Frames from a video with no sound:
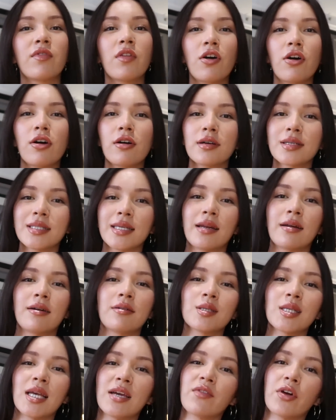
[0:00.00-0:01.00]
vlogs and
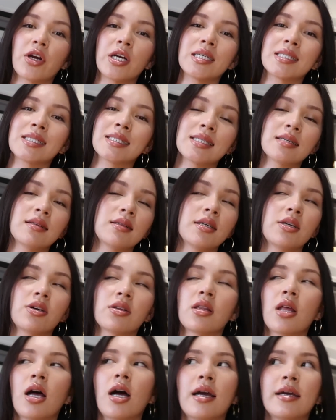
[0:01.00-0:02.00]
I was like very silly
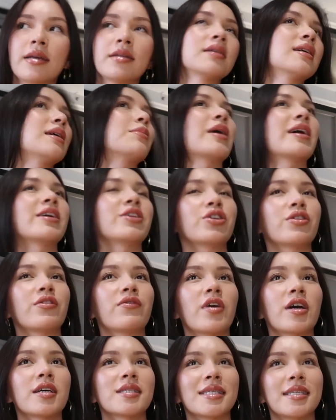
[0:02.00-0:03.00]
online in my
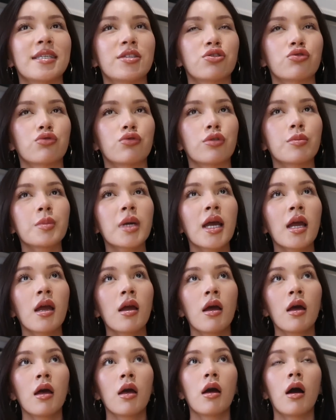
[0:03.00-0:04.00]
university dorm,
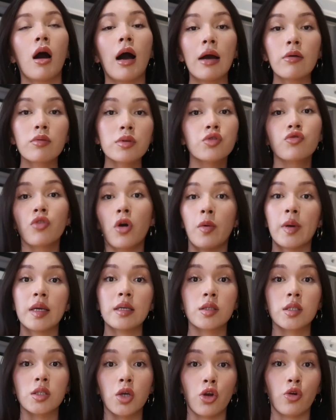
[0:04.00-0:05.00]
I was
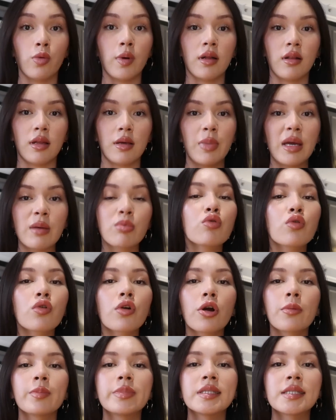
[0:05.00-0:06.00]
growing so quickly. People
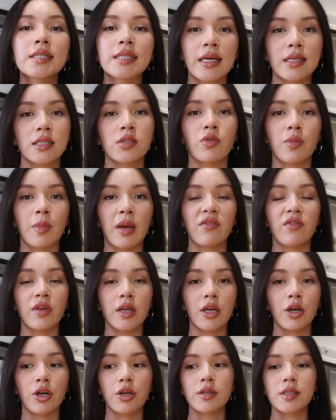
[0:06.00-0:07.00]
were obsessed with my
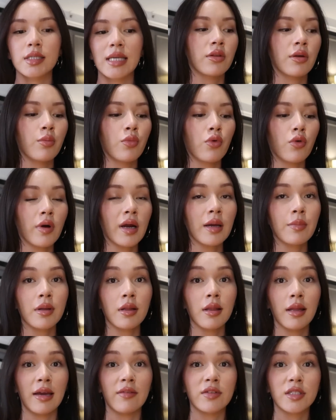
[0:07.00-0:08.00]
videos. The more I
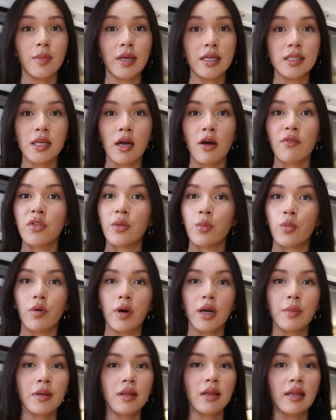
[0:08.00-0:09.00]
believed in myself, the
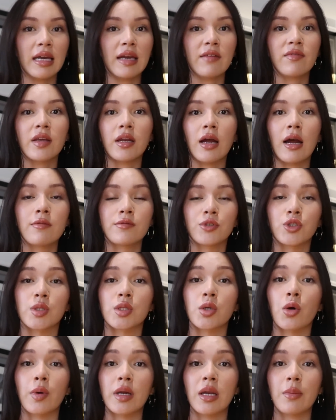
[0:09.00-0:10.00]
more I believed that I was
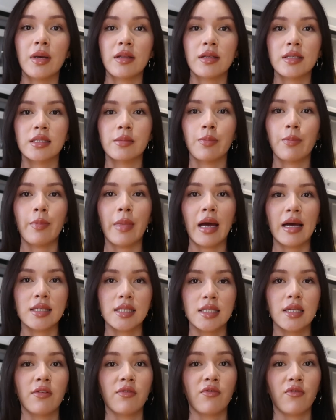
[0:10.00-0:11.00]
just going to be this
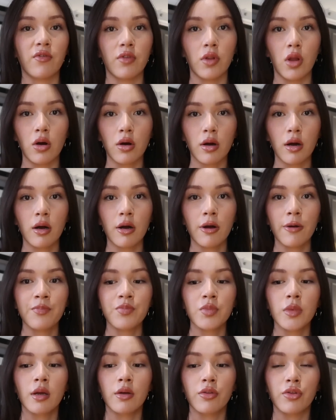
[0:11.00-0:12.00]
massive
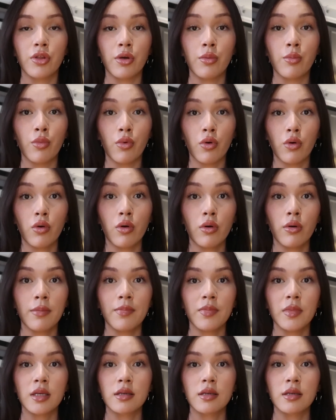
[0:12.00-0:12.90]
vlogger, the more